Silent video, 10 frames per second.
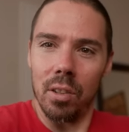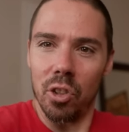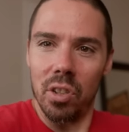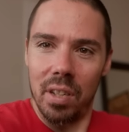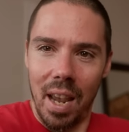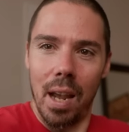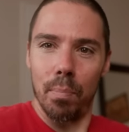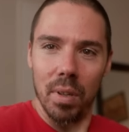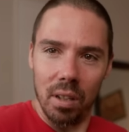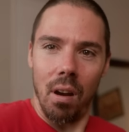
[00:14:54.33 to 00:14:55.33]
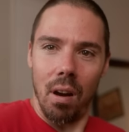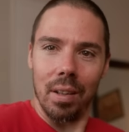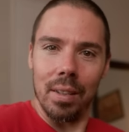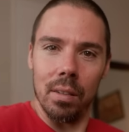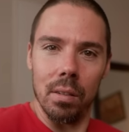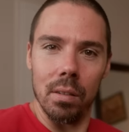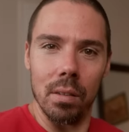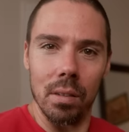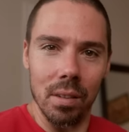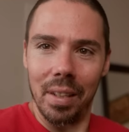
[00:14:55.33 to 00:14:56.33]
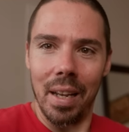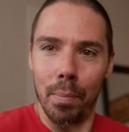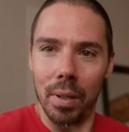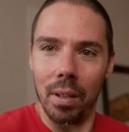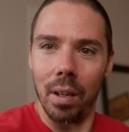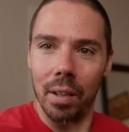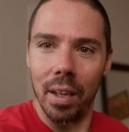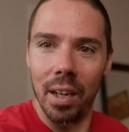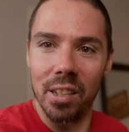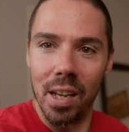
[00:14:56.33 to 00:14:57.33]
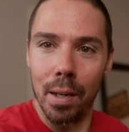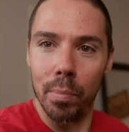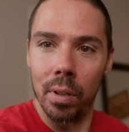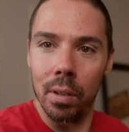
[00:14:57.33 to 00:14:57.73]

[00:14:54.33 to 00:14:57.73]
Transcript: Just tap and lock. You tap and lock. Can I tap?